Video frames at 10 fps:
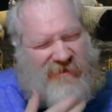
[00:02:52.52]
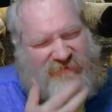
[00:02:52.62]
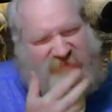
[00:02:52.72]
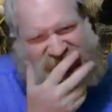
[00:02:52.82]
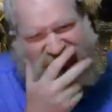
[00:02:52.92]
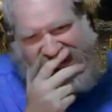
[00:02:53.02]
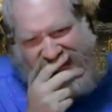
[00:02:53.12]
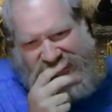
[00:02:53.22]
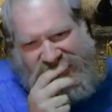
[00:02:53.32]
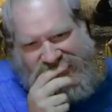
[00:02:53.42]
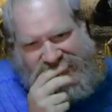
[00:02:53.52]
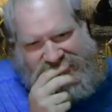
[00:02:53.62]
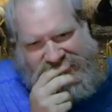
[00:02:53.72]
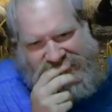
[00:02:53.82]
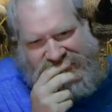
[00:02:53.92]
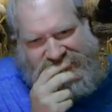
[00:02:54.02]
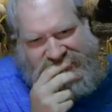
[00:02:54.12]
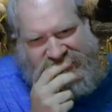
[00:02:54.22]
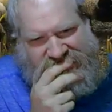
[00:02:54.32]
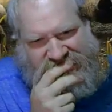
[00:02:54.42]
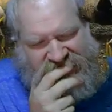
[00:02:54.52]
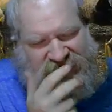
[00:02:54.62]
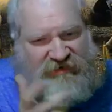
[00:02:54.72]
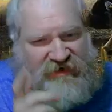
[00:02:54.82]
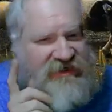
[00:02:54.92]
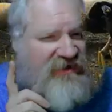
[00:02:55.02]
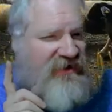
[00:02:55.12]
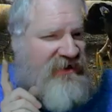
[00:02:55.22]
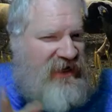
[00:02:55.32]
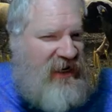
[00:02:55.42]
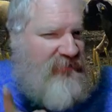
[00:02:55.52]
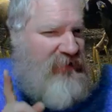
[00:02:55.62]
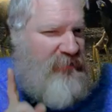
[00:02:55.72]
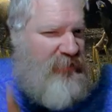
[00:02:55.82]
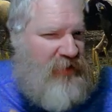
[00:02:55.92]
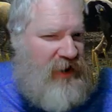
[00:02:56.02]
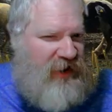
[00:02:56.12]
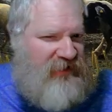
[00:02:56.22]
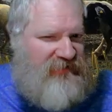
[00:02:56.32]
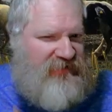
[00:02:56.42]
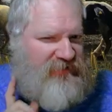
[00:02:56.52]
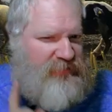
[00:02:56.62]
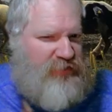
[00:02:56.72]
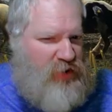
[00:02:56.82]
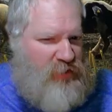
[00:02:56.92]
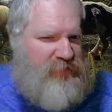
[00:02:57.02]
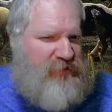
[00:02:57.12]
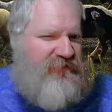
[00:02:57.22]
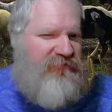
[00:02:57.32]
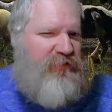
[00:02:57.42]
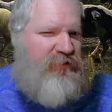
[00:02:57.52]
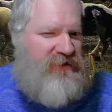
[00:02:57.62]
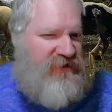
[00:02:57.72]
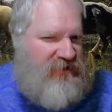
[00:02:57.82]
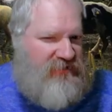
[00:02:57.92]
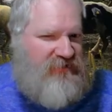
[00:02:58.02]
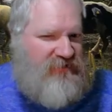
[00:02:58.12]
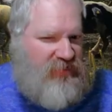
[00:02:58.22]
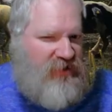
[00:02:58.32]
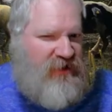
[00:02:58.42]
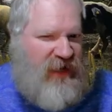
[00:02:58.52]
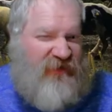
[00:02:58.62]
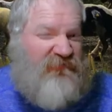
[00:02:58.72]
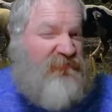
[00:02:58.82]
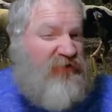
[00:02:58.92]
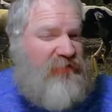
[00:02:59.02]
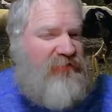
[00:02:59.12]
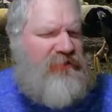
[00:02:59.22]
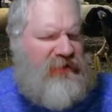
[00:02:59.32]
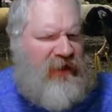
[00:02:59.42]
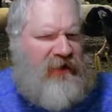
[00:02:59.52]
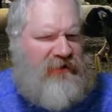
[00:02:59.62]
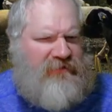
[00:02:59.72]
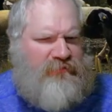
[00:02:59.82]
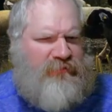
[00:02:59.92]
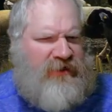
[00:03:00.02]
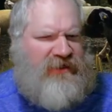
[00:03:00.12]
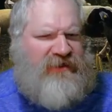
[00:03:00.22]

Let me think. You need to name a price that's appropriate for a year's work at first glance, but it